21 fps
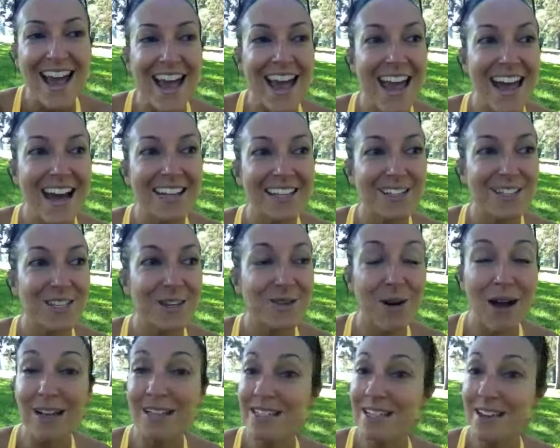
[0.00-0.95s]
And so
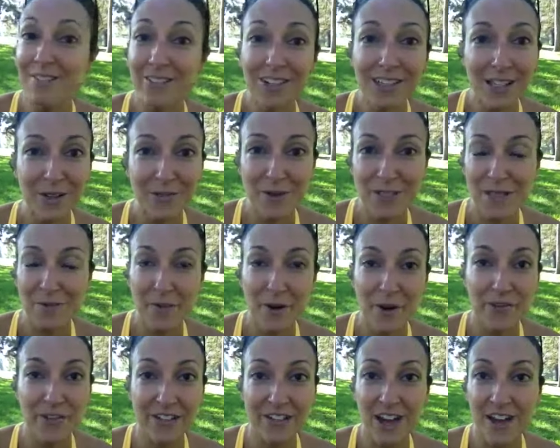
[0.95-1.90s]
I definitely wasn't
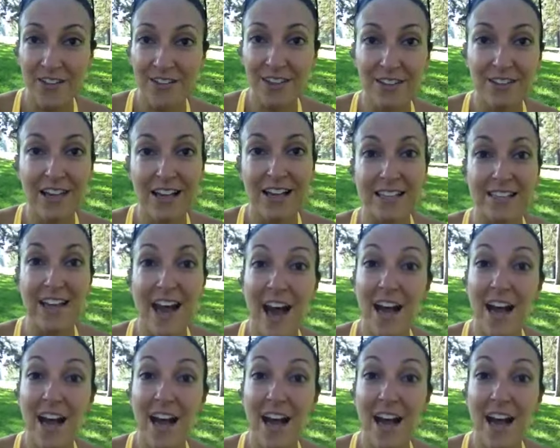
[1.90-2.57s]
perfect on the cleanse.